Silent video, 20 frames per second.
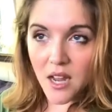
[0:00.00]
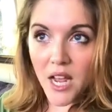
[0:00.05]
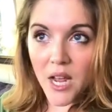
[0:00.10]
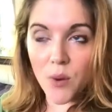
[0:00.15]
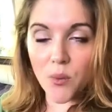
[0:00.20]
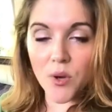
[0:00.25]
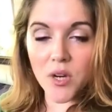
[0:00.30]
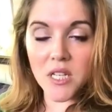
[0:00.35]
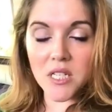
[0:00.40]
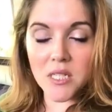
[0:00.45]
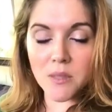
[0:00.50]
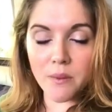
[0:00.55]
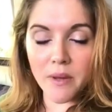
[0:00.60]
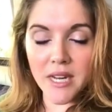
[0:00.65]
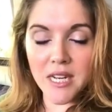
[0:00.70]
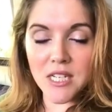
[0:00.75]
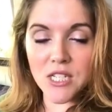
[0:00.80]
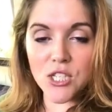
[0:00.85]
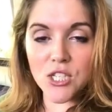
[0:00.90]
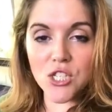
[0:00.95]
and we're
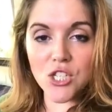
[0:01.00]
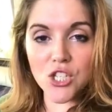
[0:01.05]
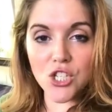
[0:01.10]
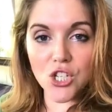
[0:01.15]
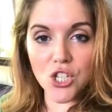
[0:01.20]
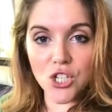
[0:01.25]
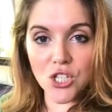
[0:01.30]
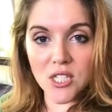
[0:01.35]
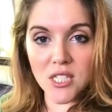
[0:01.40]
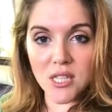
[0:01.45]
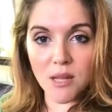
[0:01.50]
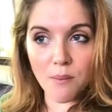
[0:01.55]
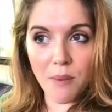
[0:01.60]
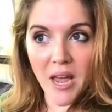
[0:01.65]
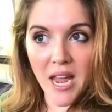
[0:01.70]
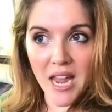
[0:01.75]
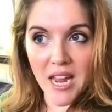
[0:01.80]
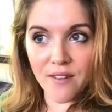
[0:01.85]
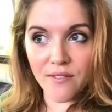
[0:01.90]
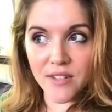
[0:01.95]
explaining to the students the
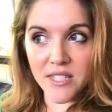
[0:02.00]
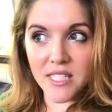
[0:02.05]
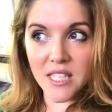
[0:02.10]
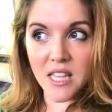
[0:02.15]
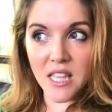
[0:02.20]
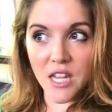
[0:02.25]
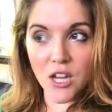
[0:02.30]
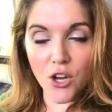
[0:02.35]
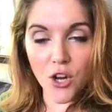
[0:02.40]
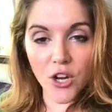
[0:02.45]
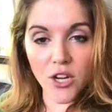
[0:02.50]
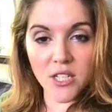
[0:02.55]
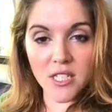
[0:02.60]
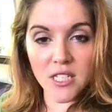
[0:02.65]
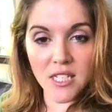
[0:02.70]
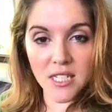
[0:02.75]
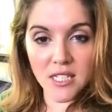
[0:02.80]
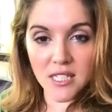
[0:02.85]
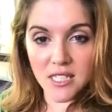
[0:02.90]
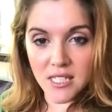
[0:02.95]
behaviors that they're going
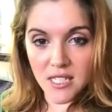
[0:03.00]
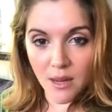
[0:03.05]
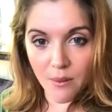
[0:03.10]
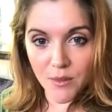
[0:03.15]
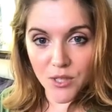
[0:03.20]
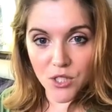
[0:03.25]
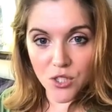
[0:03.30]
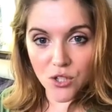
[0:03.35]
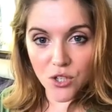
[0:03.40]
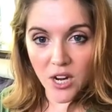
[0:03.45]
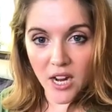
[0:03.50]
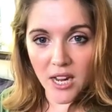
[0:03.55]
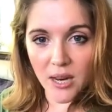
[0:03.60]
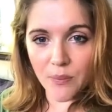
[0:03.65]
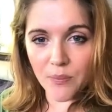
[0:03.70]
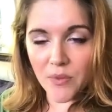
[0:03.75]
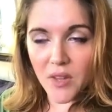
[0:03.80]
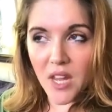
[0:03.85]
to need to demonstrate.